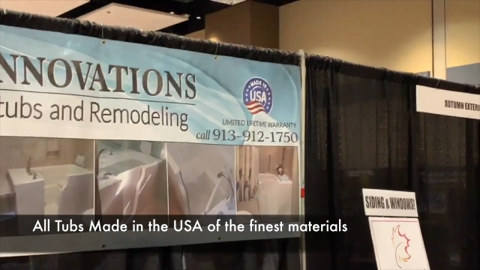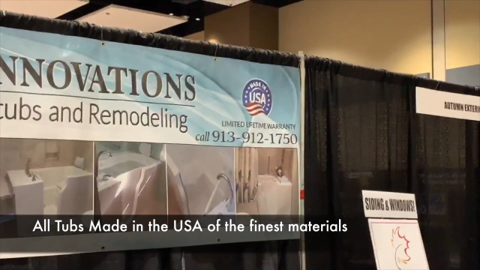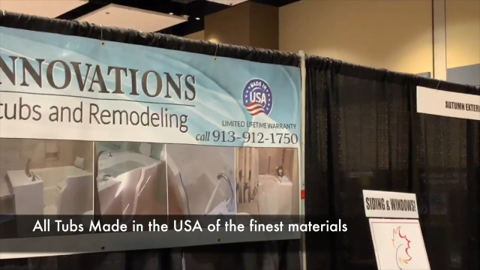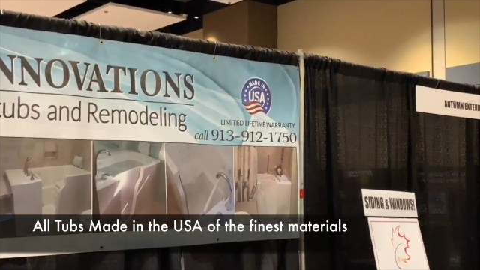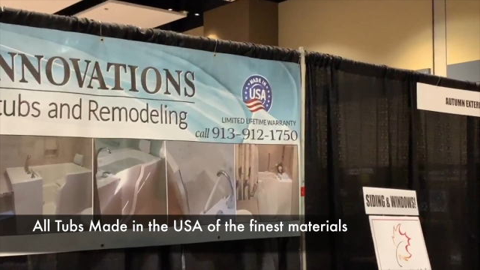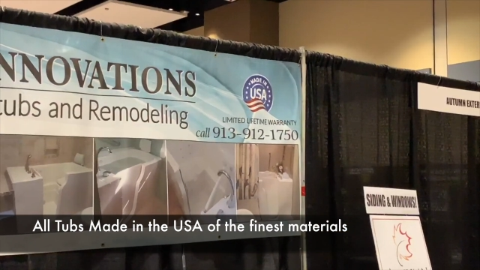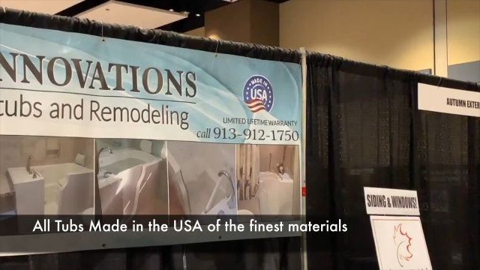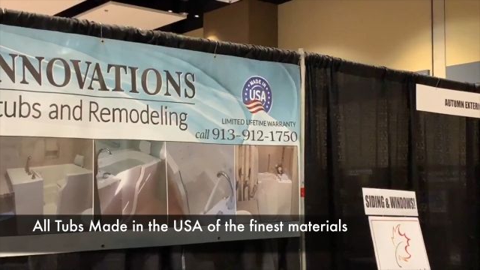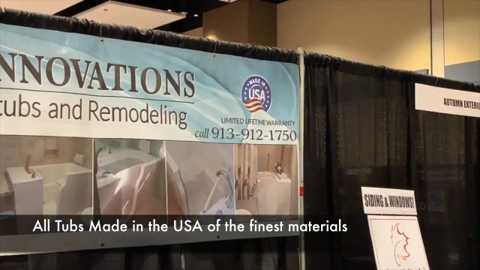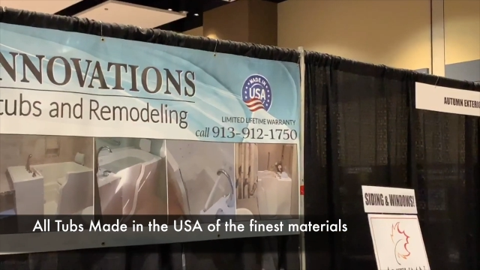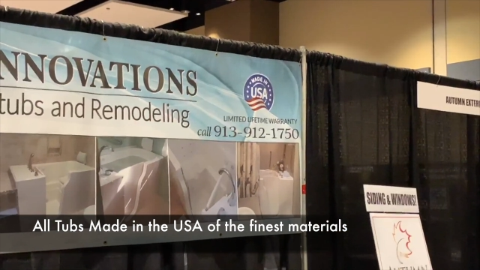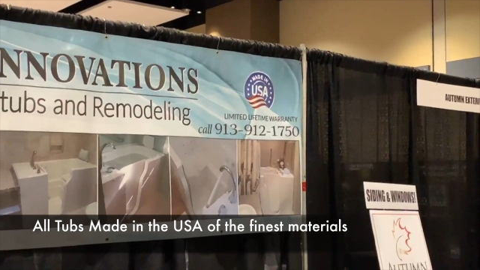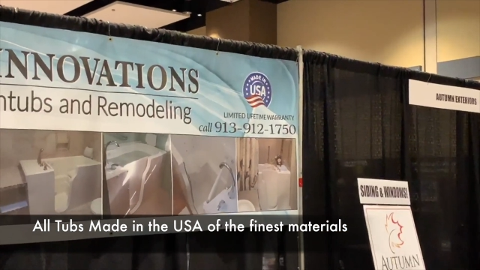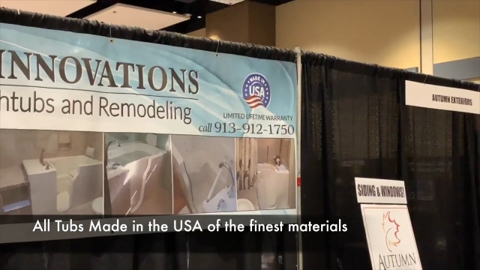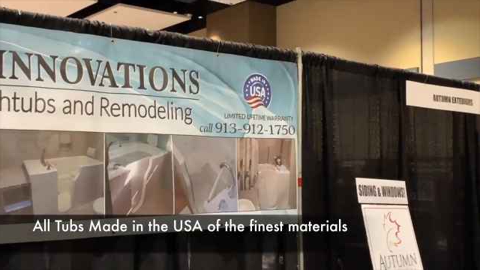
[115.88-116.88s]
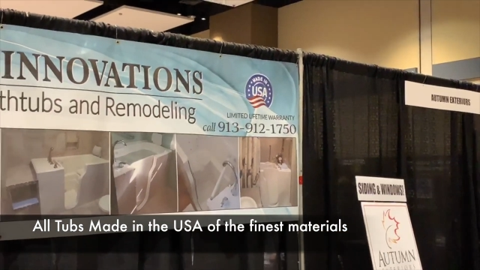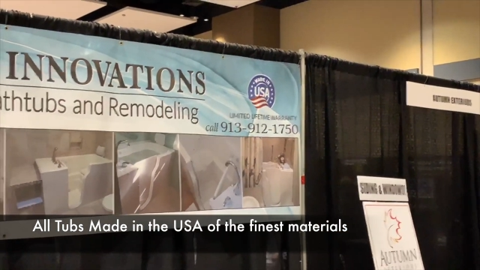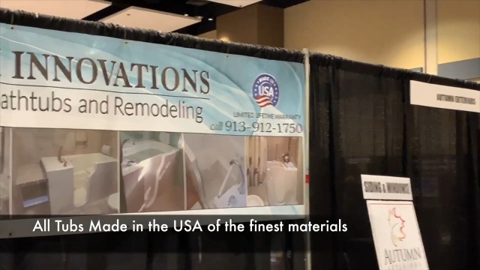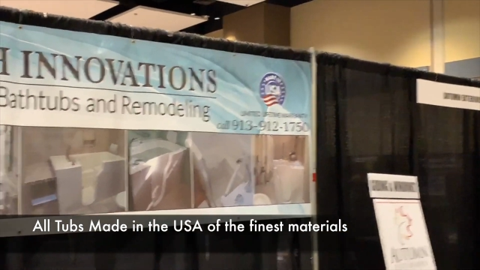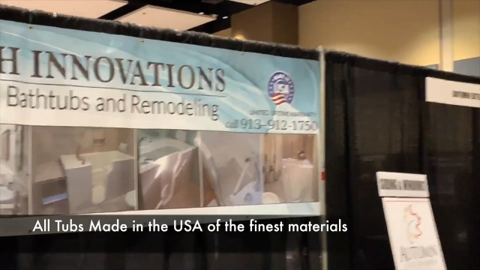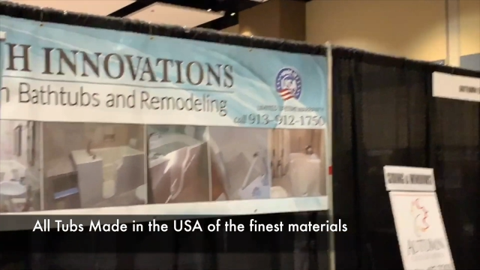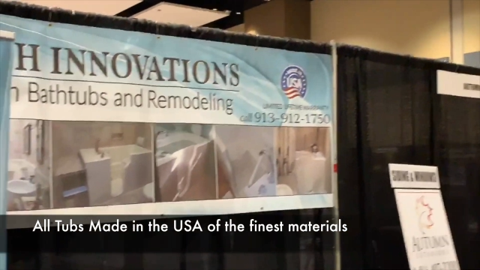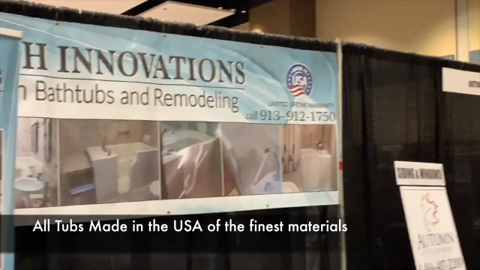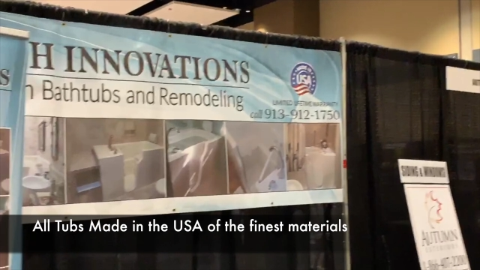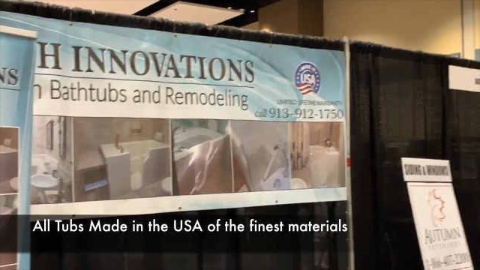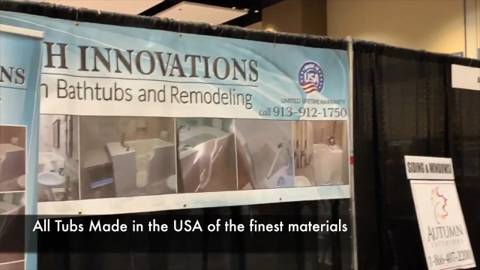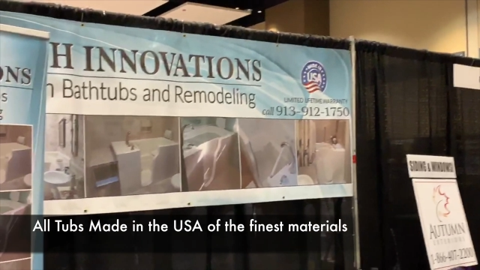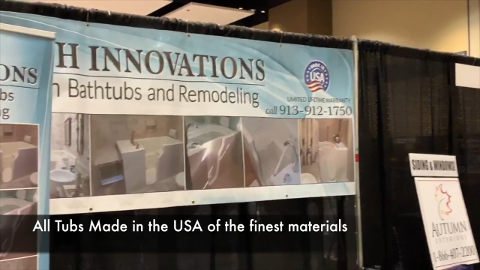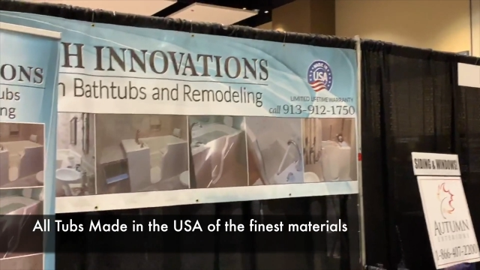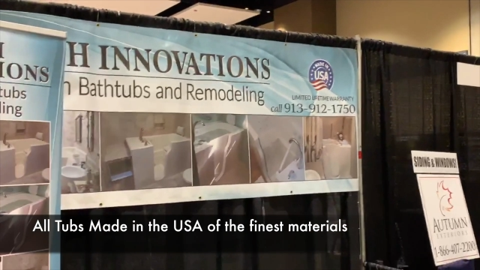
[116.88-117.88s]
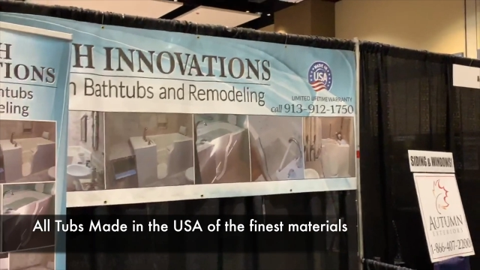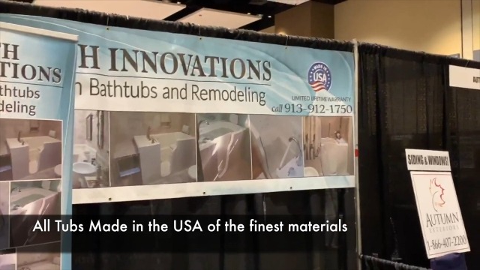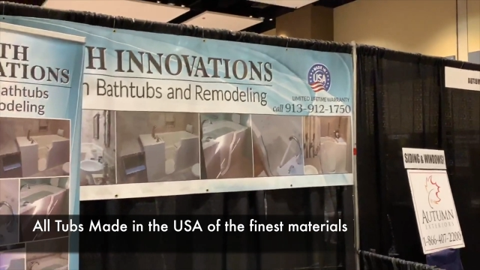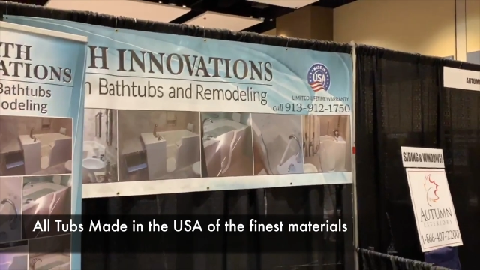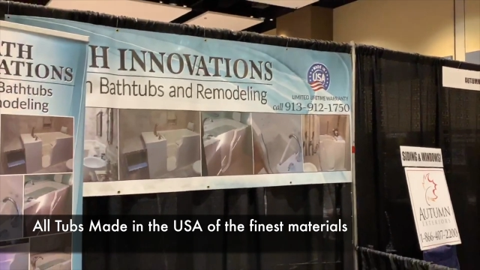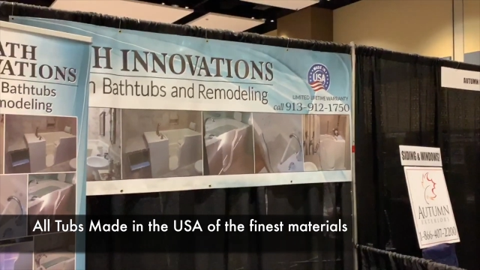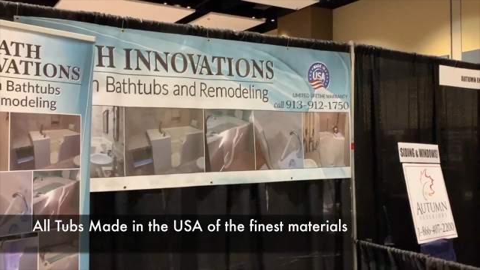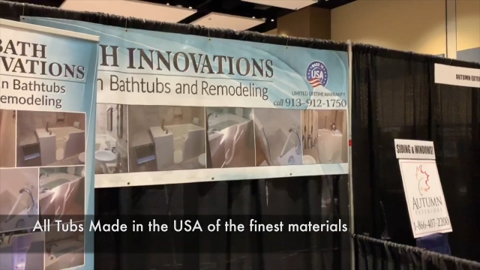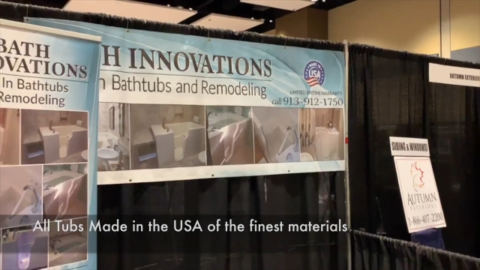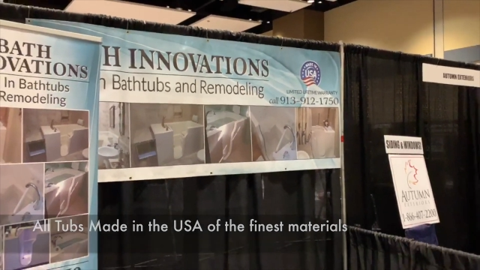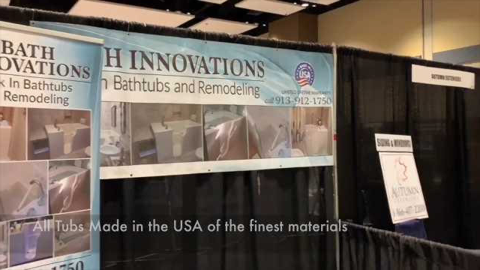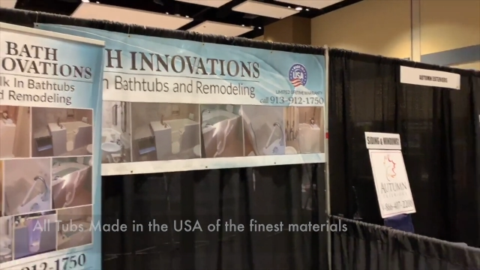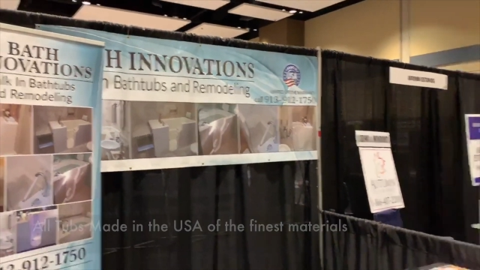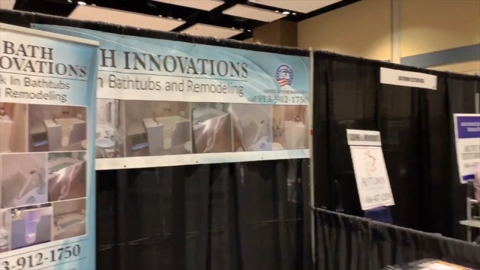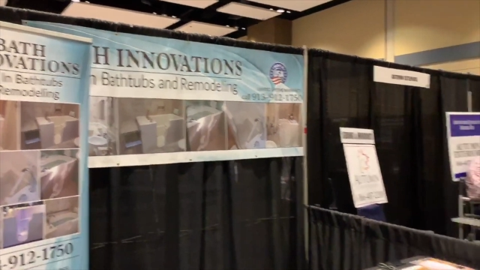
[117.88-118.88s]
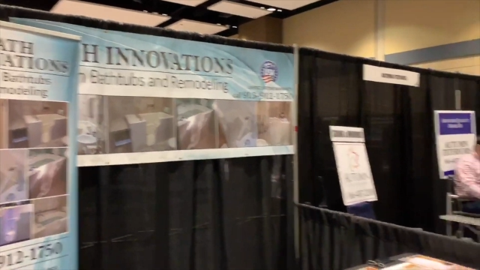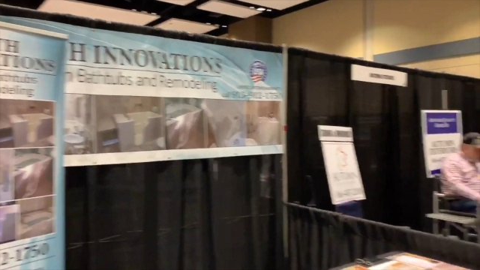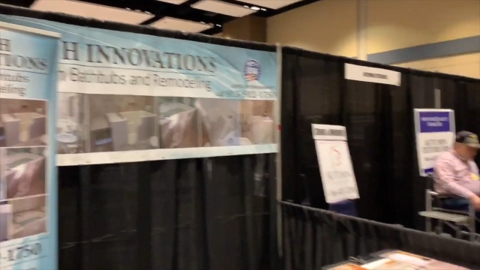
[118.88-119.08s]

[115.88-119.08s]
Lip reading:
[unreadable: no face in view]